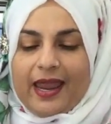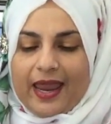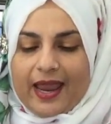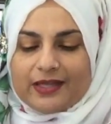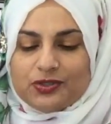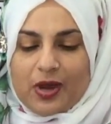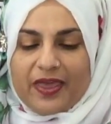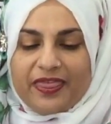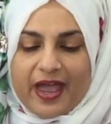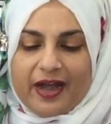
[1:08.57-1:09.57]
And so
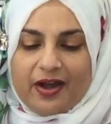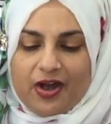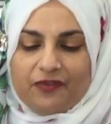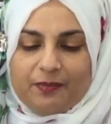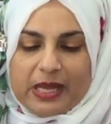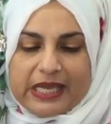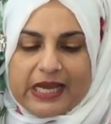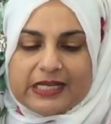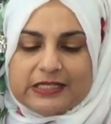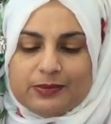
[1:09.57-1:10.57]
I thought of
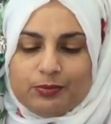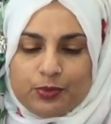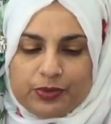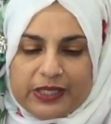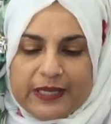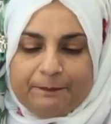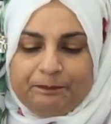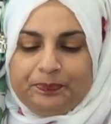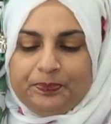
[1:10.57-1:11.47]
making a smoothie